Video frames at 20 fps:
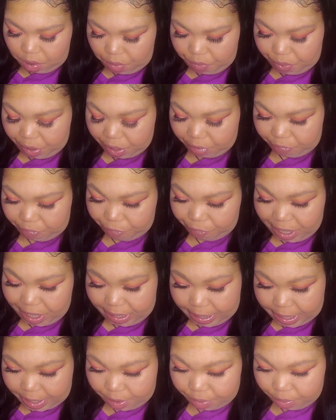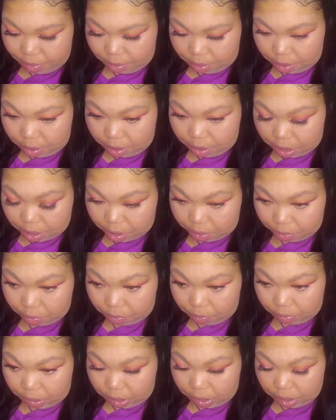But for right now, you know,
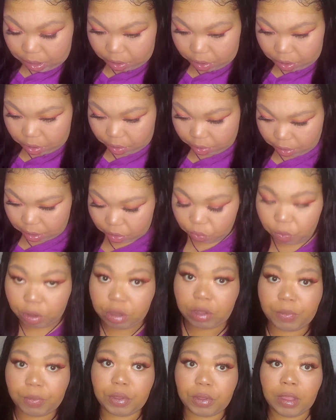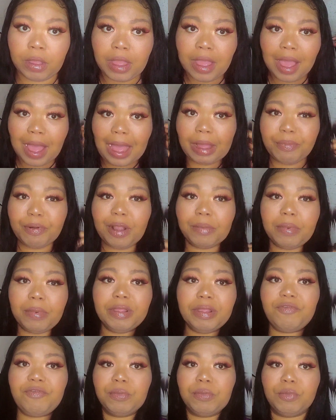it's workable. I probably
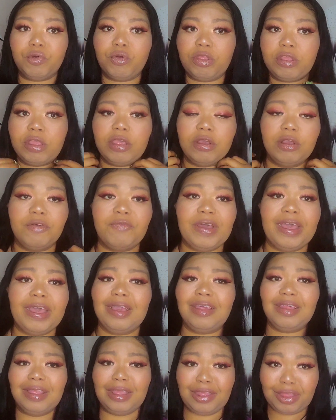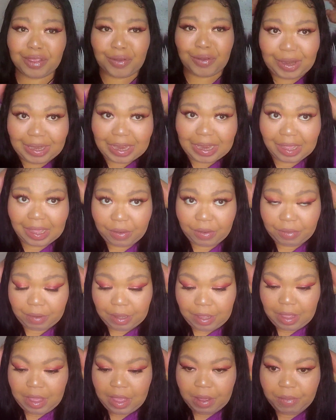feel more secure if I actually sewed it down,
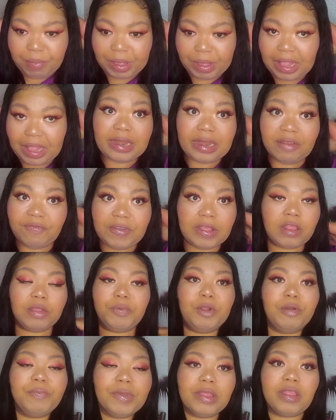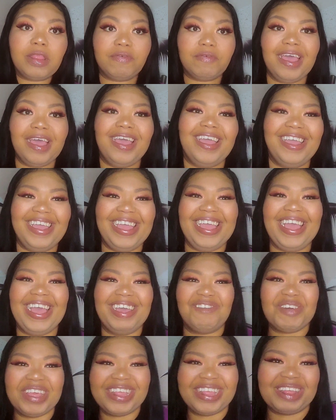but that defeats the purpose of
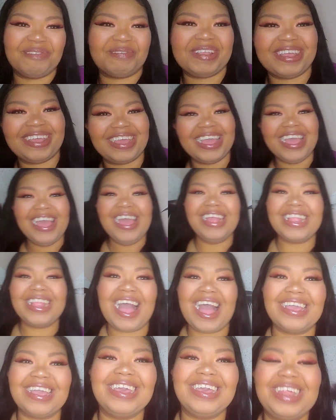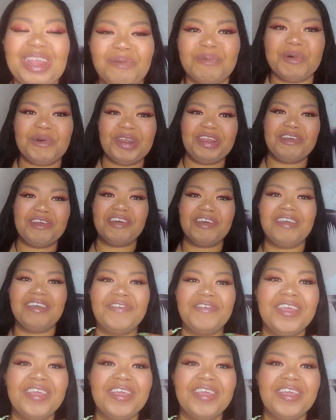having something that I can clip on and off.